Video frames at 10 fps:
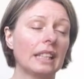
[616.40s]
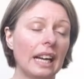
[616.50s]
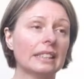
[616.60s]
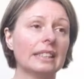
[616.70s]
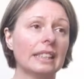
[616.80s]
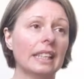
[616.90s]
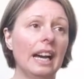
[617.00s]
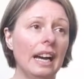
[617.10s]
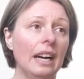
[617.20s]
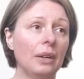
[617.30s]
cutting
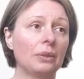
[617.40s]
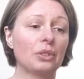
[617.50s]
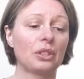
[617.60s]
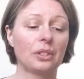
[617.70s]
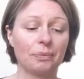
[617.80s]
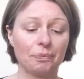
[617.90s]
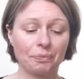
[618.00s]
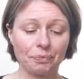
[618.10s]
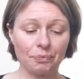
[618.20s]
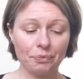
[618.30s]
out,
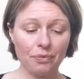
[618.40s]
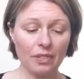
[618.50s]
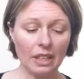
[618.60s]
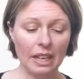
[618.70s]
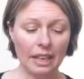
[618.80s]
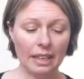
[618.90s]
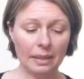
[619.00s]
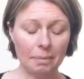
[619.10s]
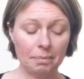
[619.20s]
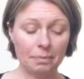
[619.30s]

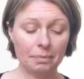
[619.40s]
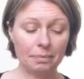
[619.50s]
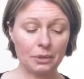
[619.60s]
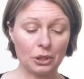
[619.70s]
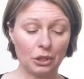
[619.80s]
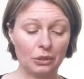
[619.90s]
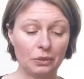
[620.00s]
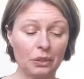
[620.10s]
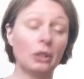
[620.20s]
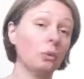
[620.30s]
so
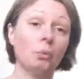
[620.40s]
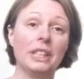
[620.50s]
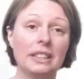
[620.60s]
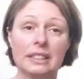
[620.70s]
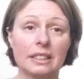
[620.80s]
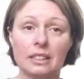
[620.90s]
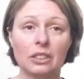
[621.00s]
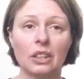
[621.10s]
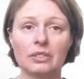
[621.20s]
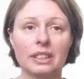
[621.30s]
you've wheat,
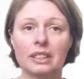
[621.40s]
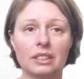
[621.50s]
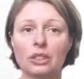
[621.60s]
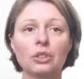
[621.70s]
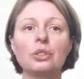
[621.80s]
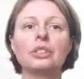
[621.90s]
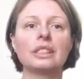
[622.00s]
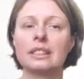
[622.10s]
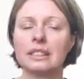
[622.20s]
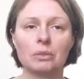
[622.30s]
you know, the
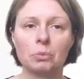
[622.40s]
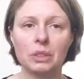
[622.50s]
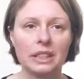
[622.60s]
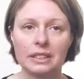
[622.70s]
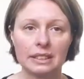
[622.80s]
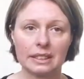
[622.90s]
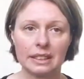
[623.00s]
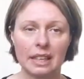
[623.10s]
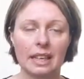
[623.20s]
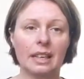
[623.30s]
gluten and wheat,
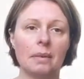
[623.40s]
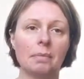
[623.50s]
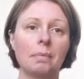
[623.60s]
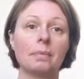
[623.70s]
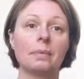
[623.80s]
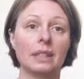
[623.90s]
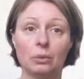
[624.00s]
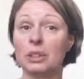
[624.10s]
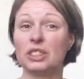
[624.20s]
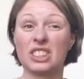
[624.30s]

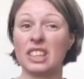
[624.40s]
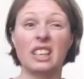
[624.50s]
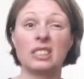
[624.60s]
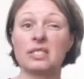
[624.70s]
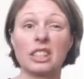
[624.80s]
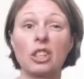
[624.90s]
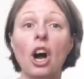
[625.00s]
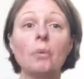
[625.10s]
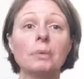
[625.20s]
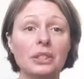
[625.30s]
which is kind of a
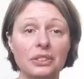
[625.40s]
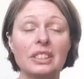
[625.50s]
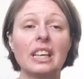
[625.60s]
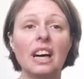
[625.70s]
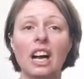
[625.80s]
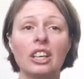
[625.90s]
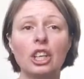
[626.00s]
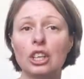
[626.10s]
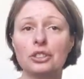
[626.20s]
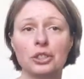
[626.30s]
common
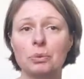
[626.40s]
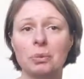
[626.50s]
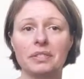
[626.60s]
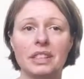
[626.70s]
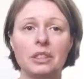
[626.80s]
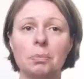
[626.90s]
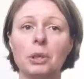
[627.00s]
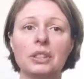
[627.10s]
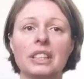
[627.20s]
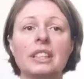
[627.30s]
allergen within the
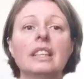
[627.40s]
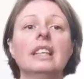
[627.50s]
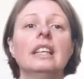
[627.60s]
body,